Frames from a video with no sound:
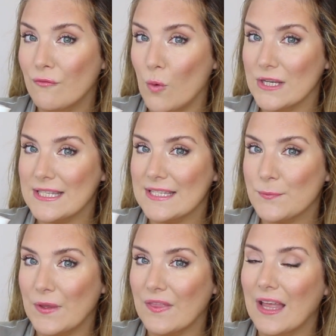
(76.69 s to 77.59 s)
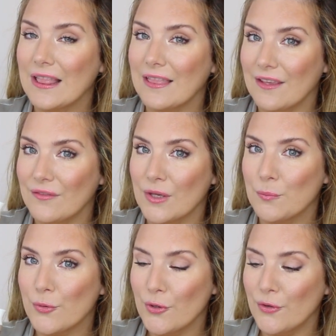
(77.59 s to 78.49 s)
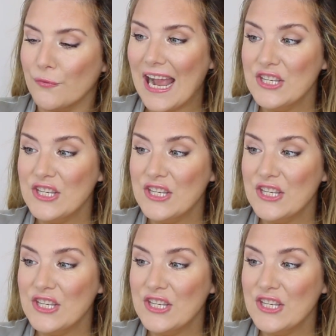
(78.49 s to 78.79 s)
forces with Living Proof.